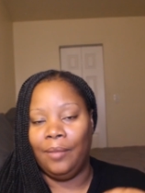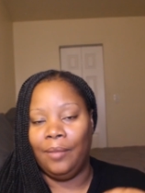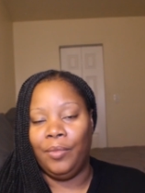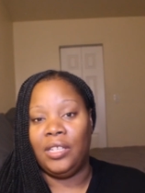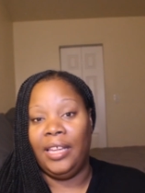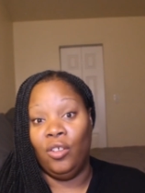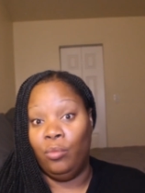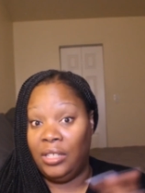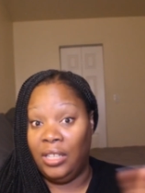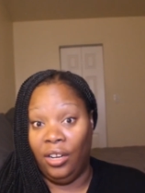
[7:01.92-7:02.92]
up there singing who
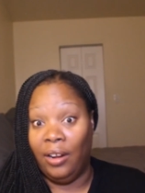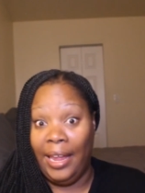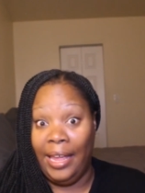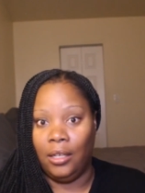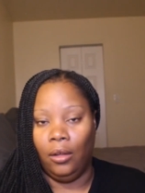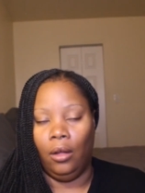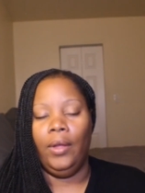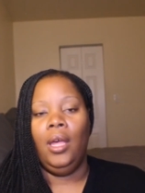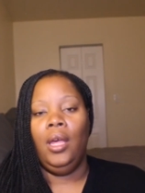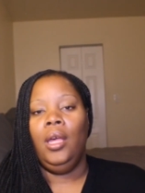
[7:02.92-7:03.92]
was singing her ass
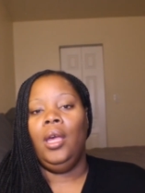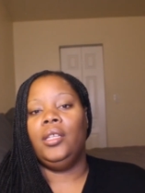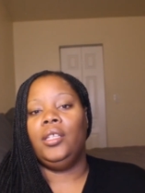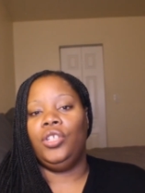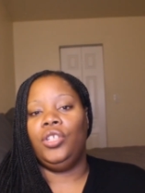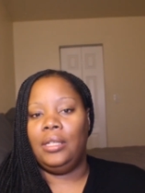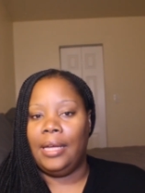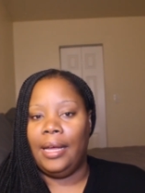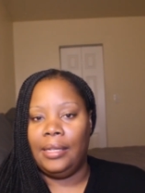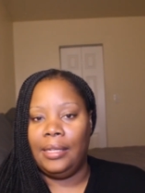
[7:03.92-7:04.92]
off. And so she
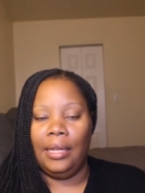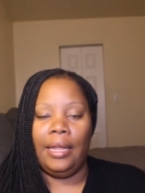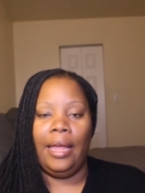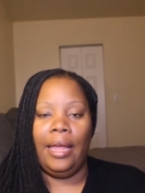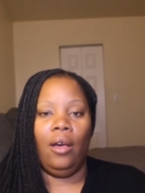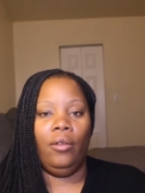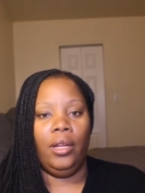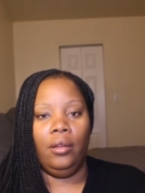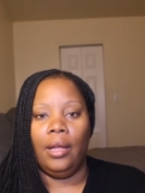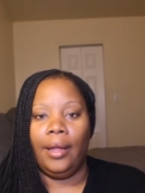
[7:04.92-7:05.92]
decided to sit down,
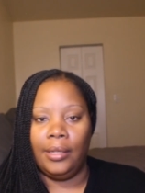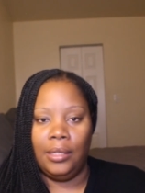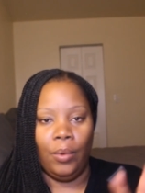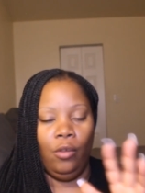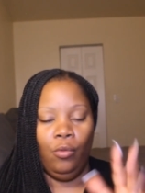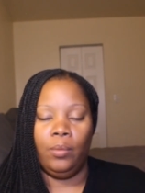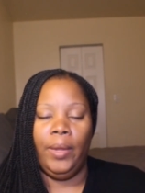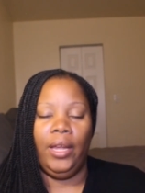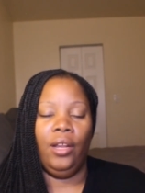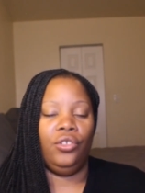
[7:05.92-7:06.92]
and I guess while he was
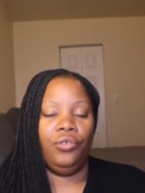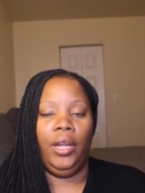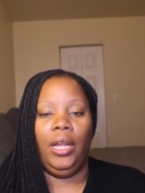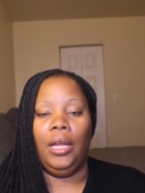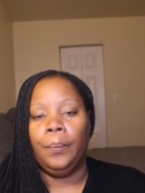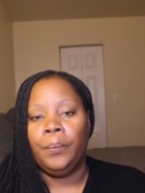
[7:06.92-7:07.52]
making her drink.